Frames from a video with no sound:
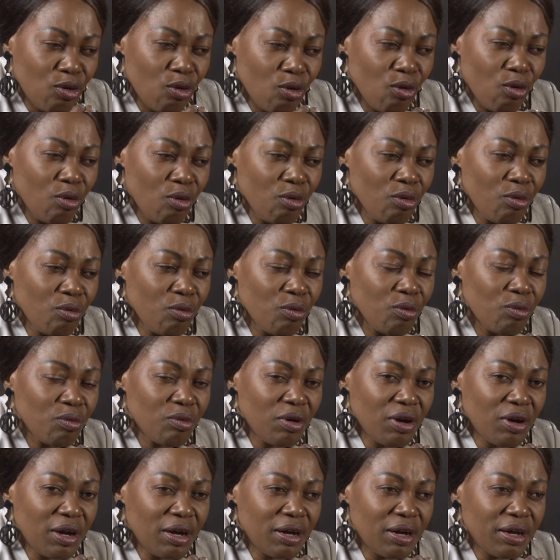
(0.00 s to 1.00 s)

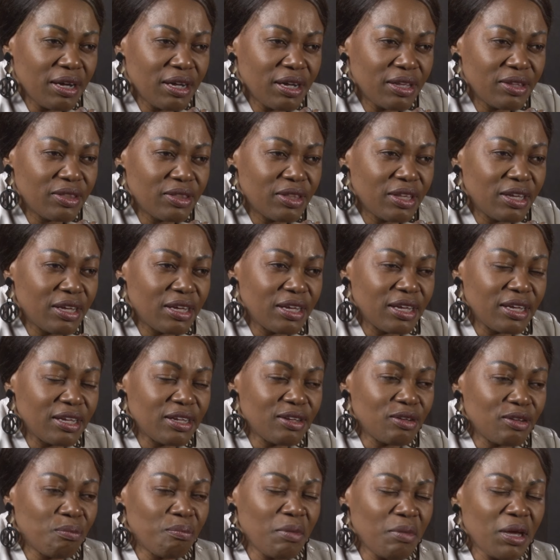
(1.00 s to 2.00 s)
go
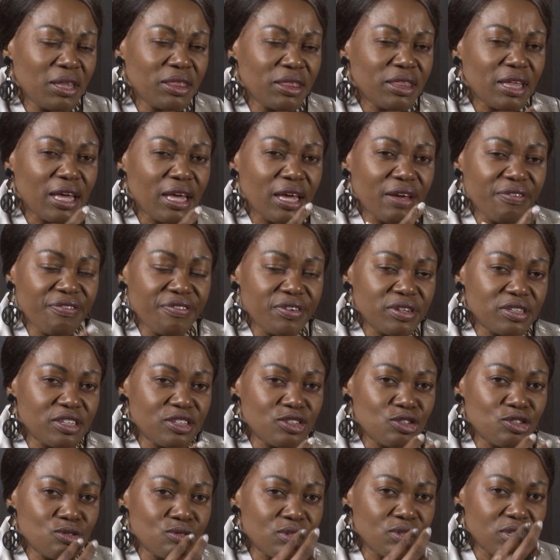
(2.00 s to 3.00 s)
make the effort
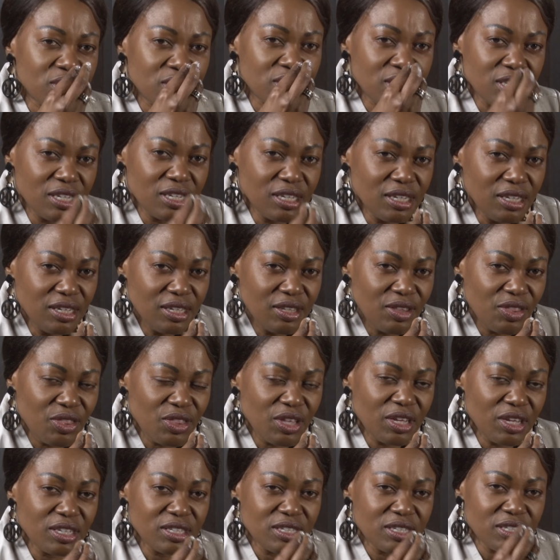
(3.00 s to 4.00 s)
to see
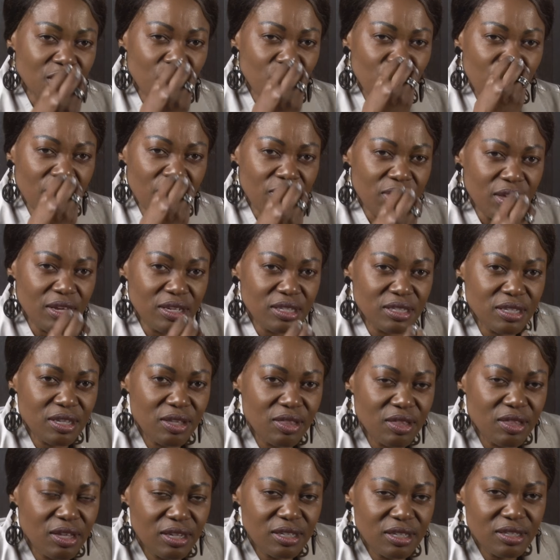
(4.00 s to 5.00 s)
things the way they
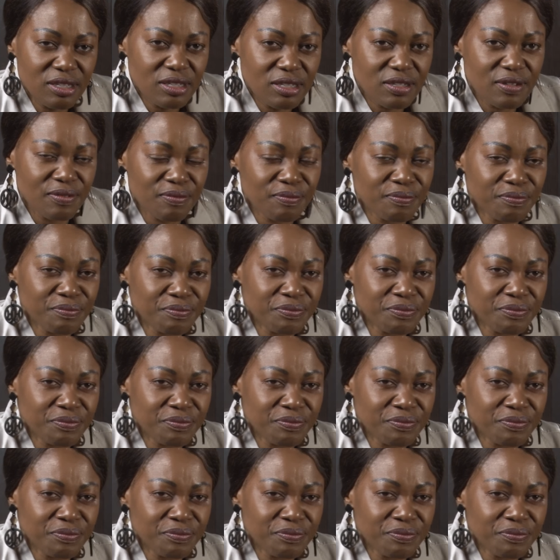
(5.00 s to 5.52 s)
see things.